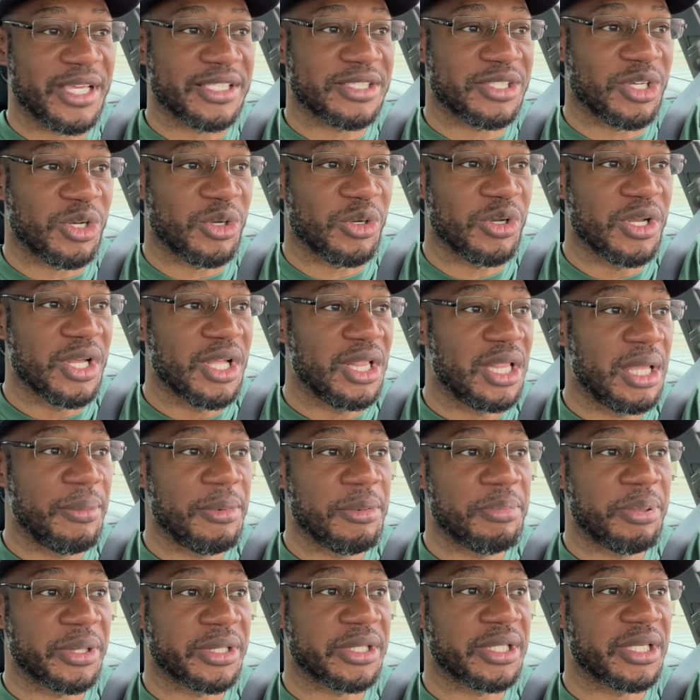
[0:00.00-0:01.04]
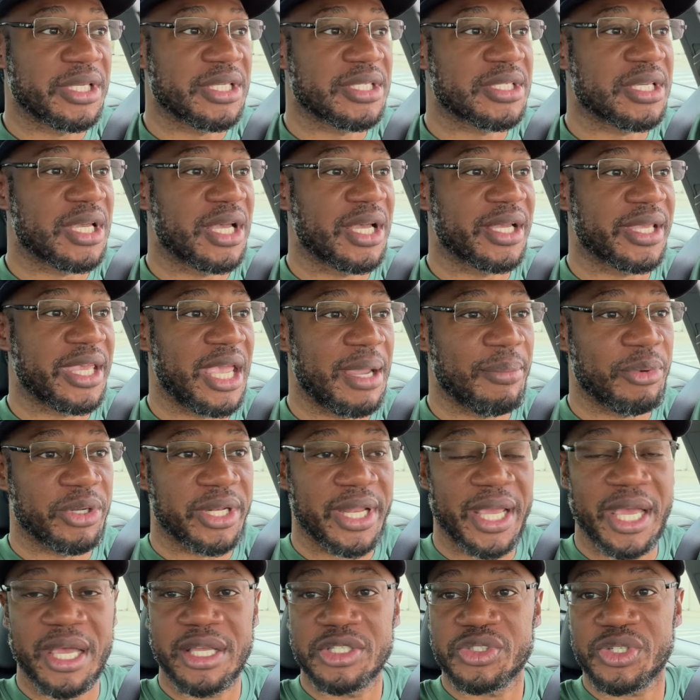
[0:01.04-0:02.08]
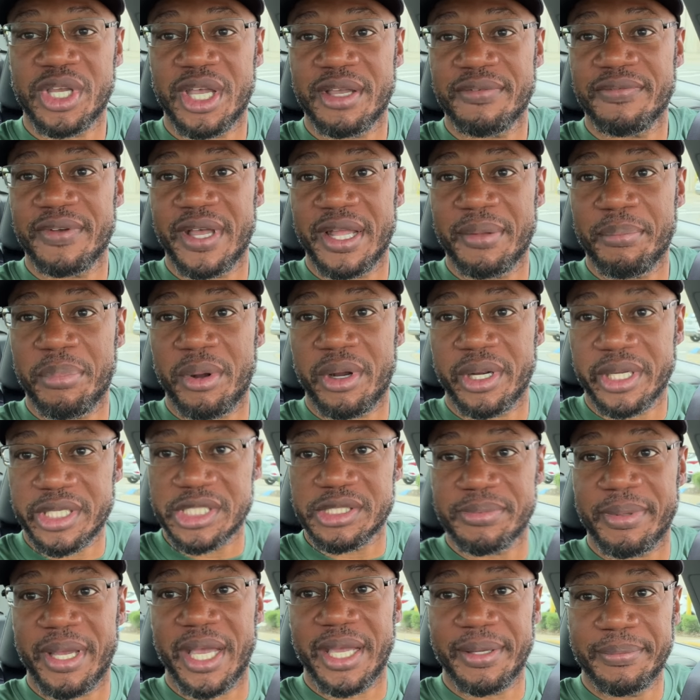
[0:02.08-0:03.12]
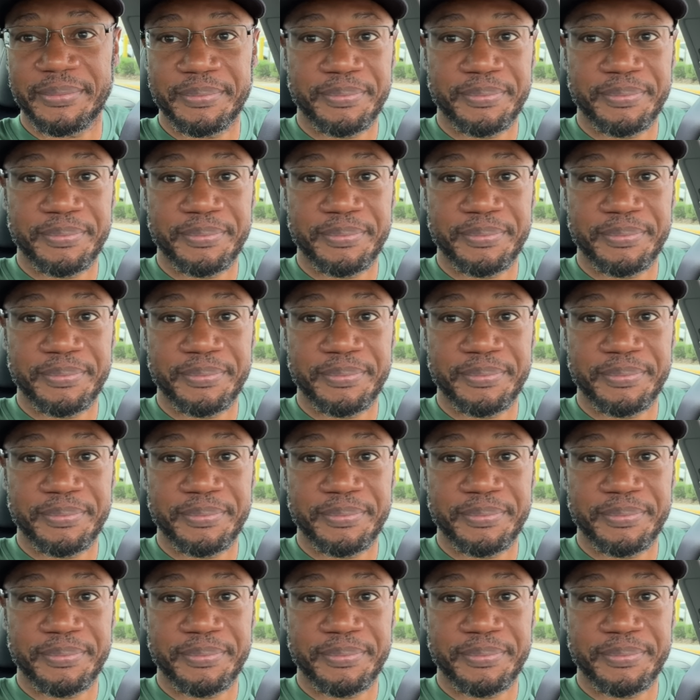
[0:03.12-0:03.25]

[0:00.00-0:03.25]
So let me put this uh, camera down and try to find a parking spot.